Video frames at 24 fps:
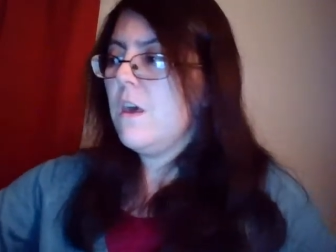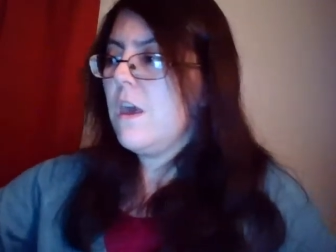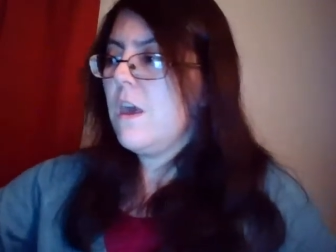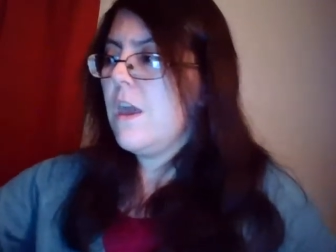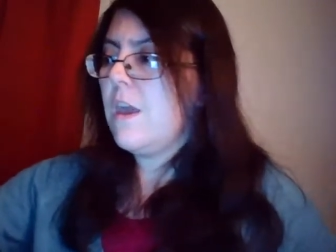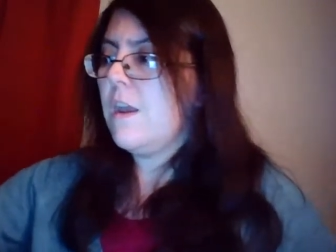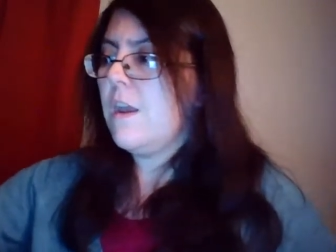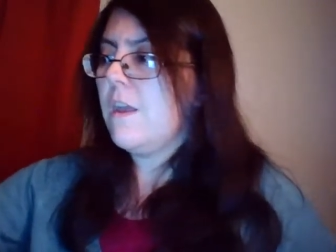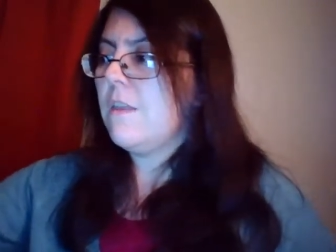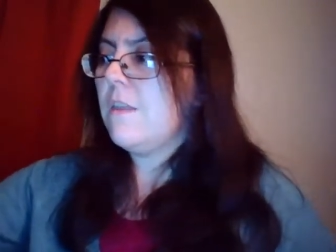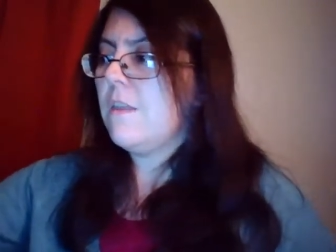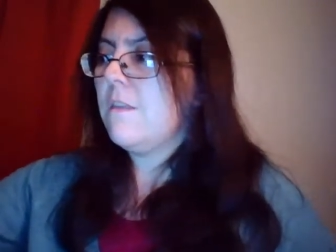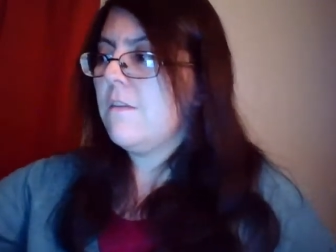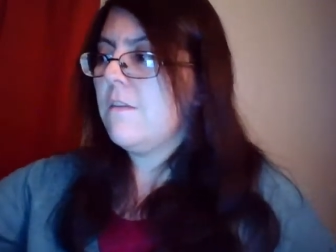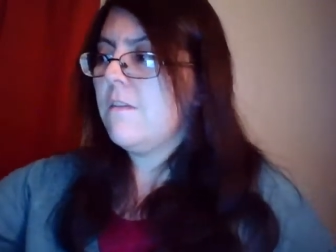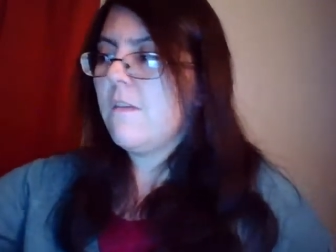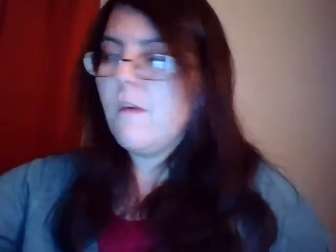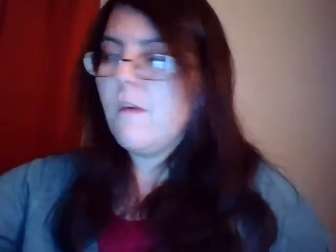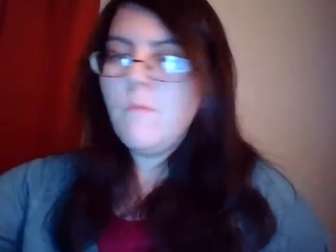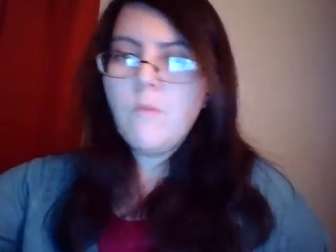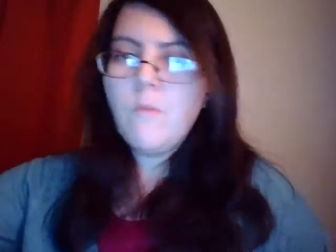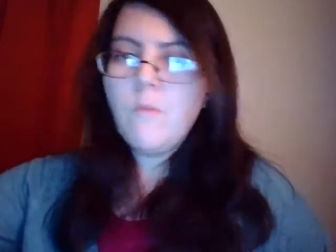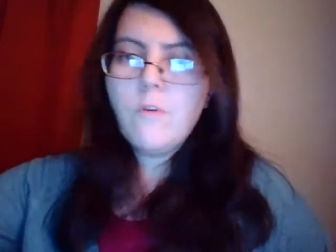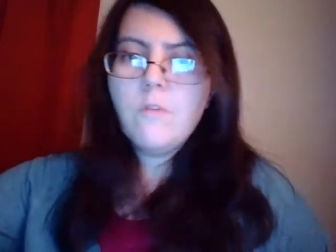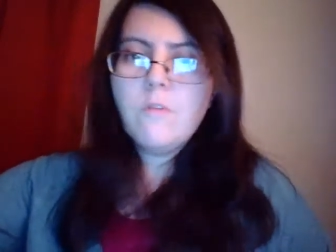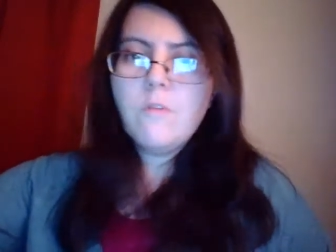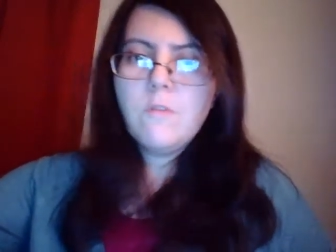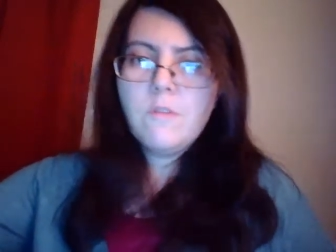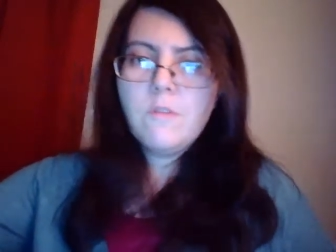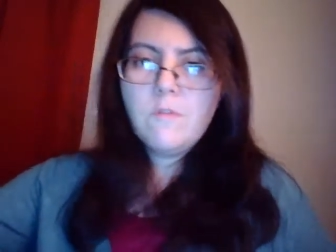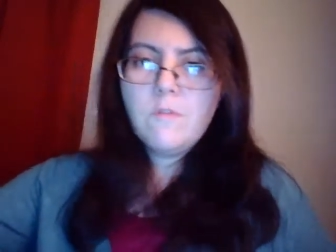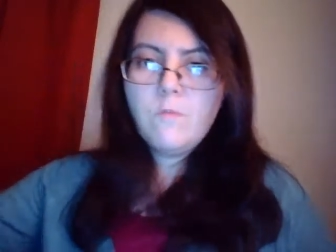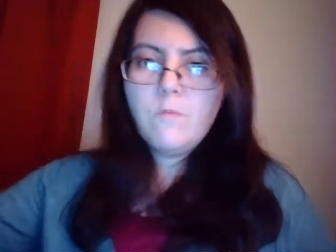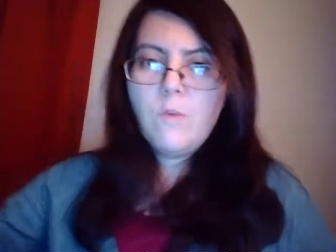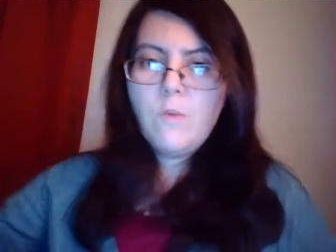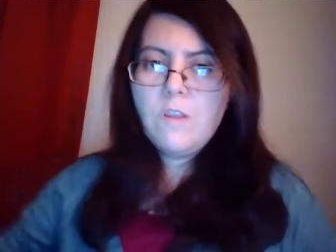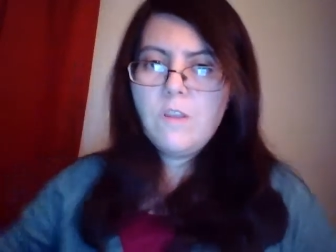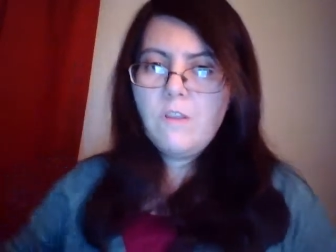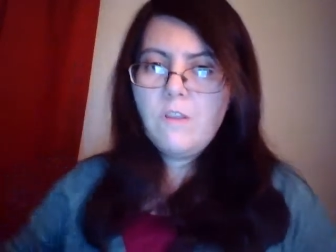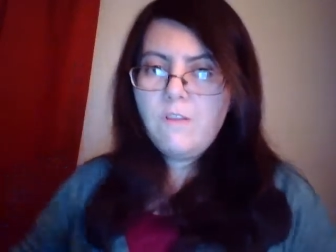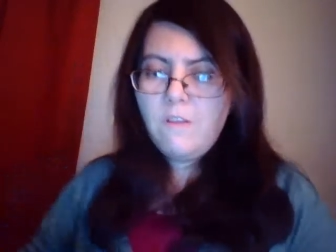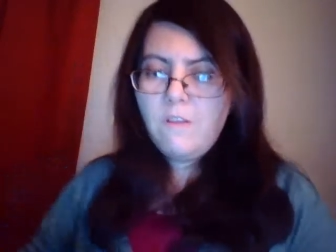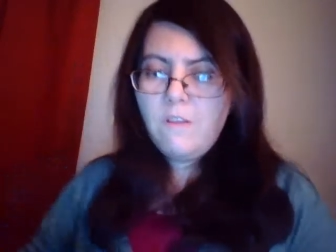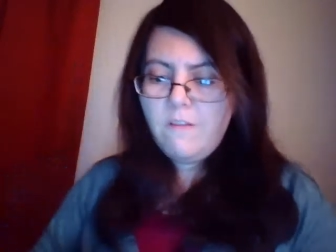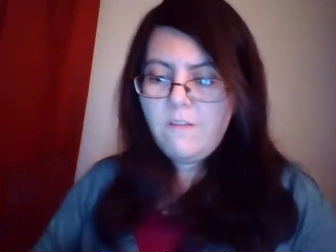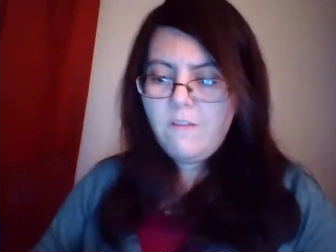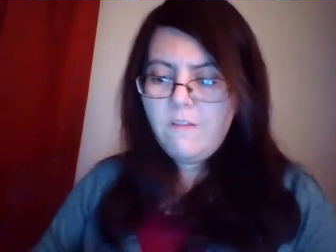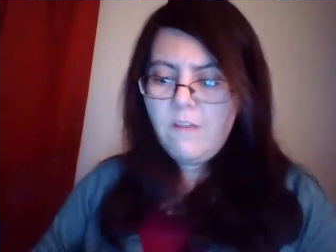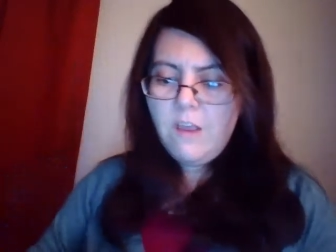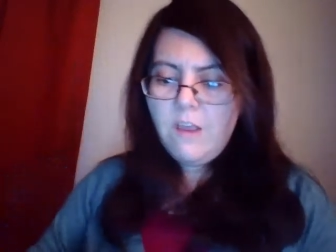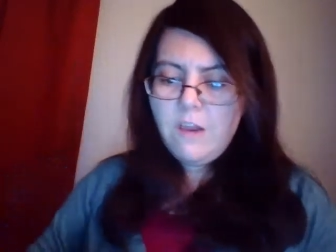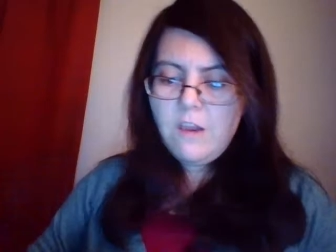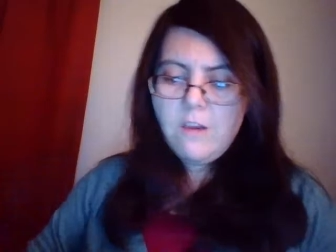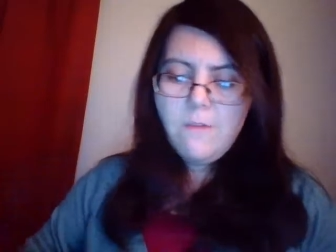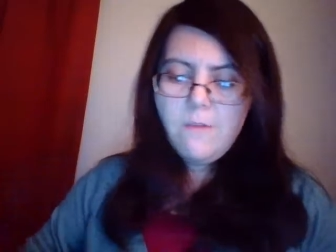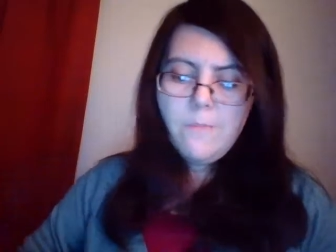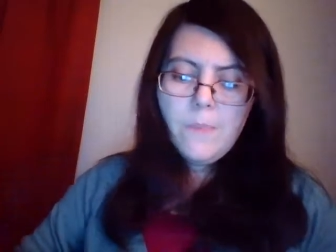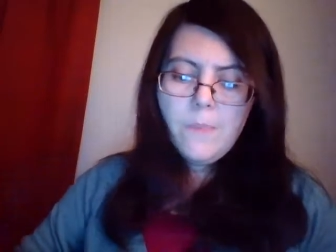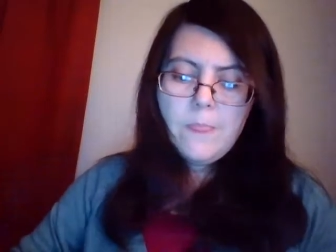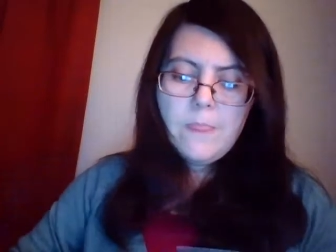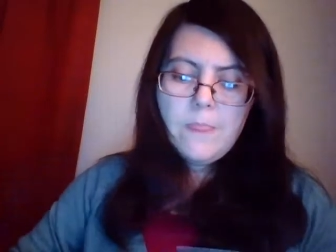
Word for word: and in December 2016